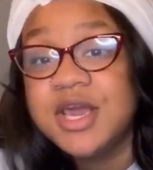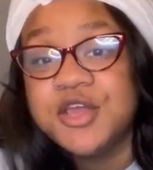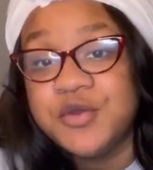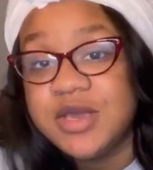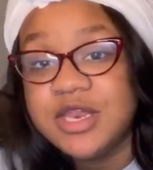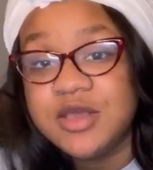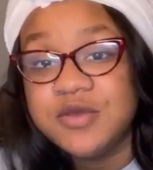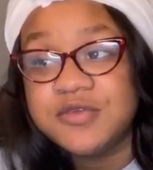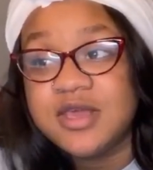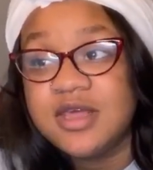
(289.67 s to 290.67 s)
You can
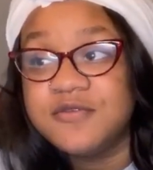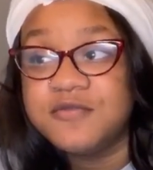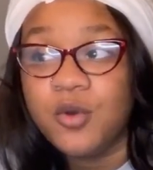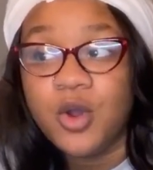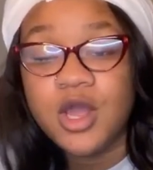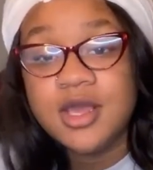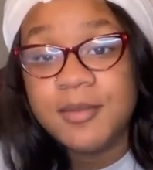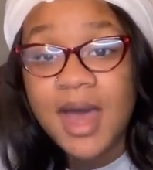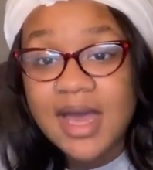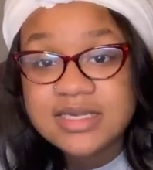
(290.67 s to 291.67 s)
use it for your
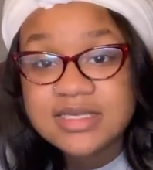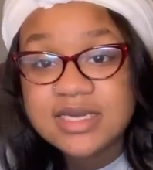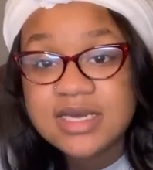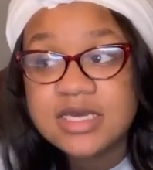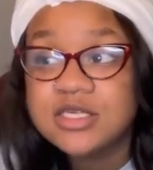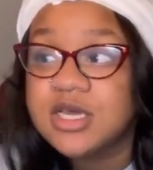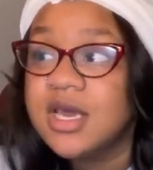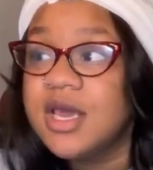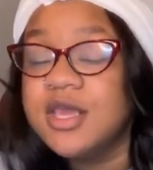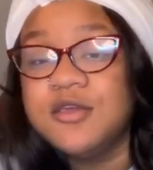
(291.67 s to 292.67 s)
pastas.
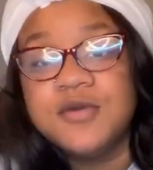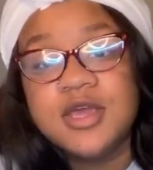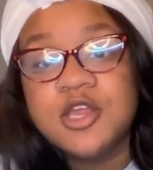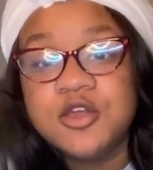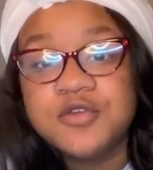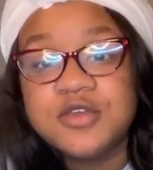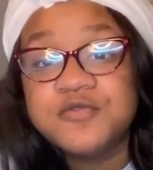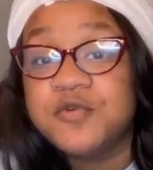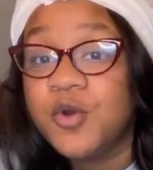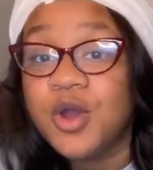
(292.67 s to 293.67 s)
You can use it
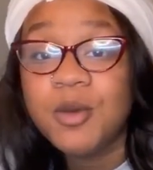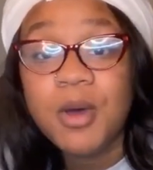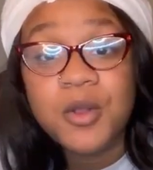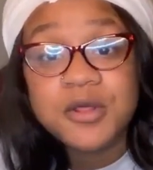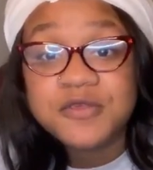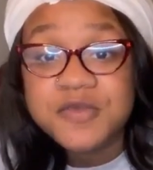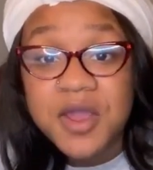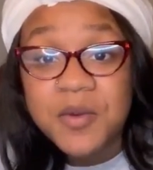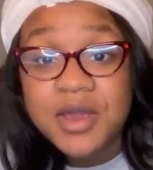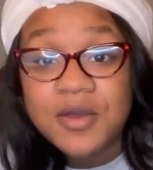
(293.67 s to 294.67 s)
for a bowl of
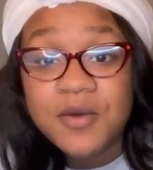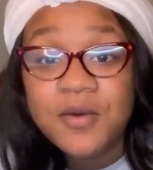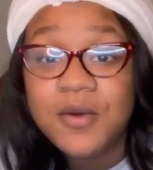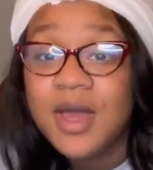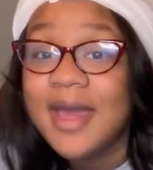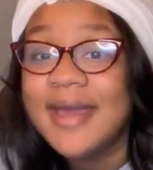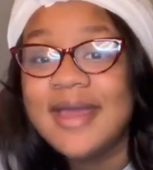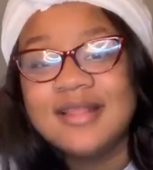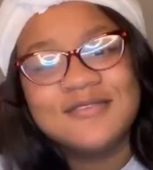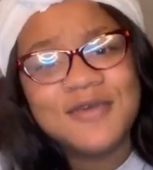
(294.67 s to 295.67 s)
cereal.
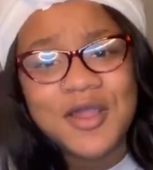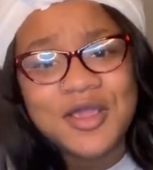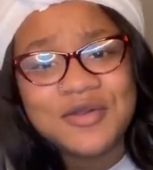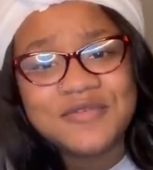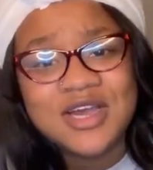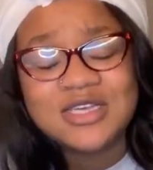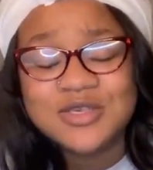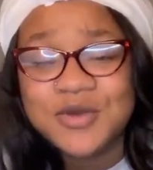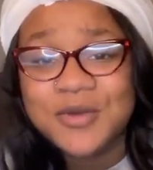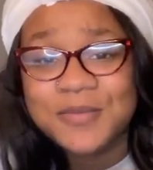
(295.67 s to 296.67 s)
It's very
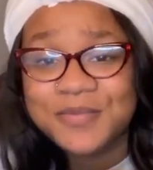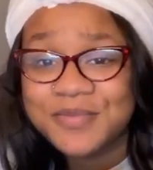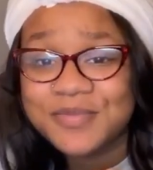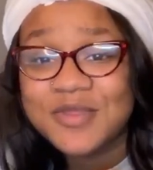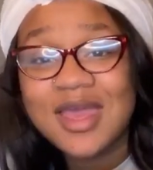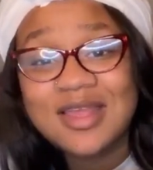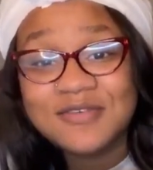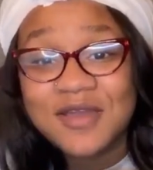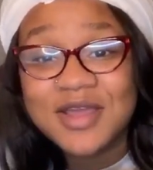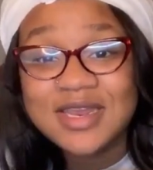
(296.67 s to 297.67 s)
universal. It's
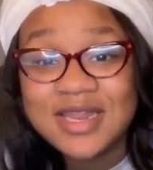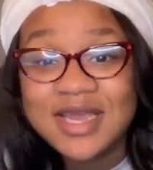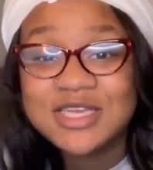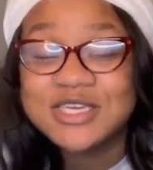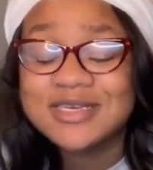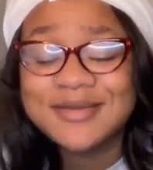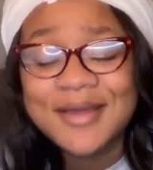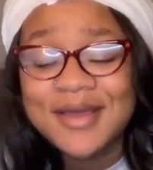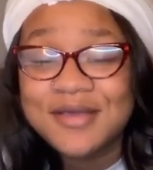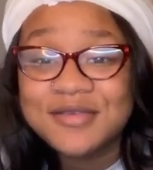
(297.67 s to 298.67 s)
very delicious.
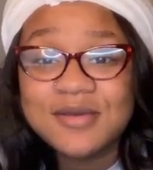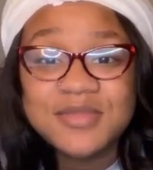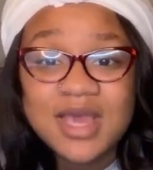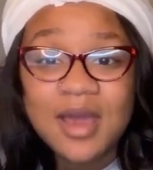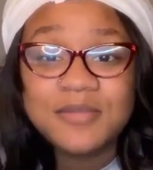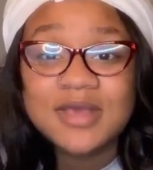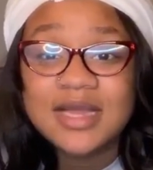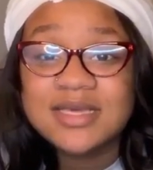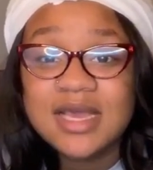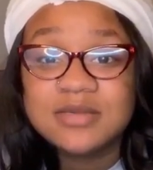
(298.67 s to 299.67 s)
Sometimes I
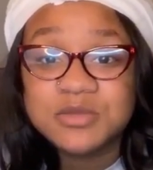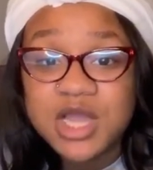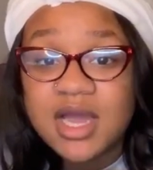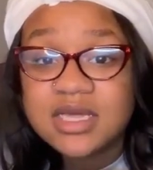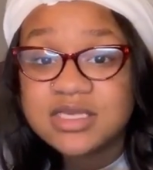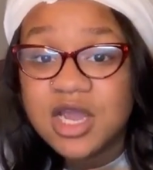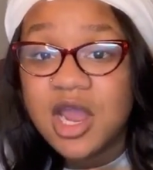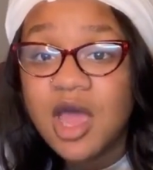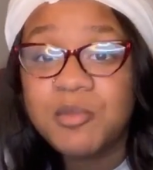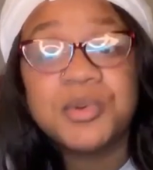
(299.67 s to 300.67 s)
take some chocolate
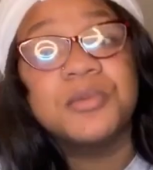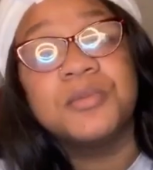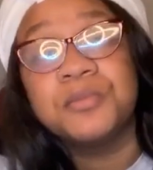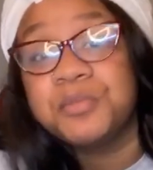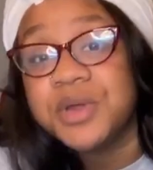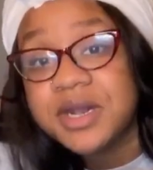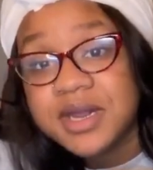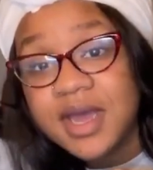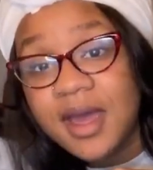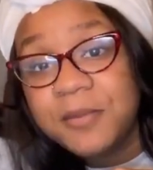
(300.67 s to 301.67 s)
syrup put it in a
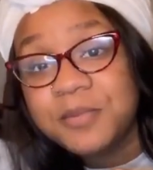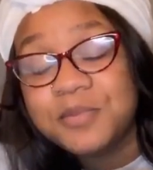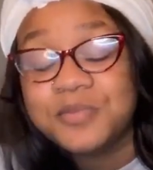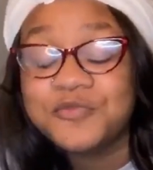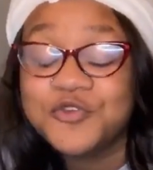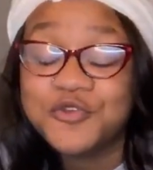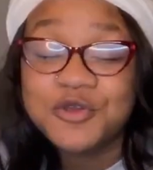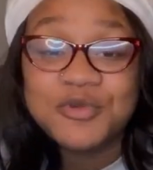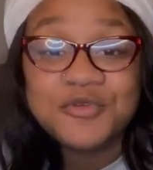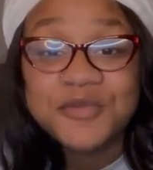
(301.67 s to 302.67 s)
cup, and drink
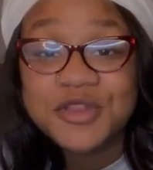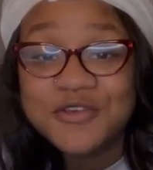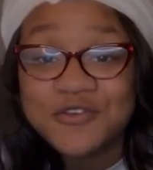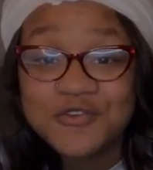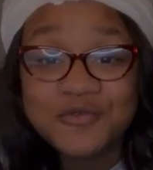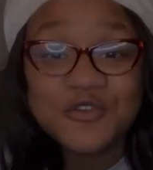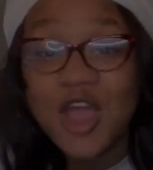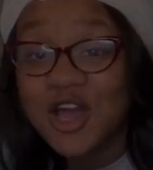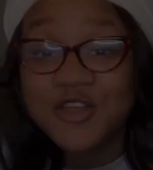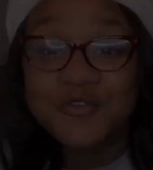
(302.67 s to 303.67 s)
you some delicious chocolate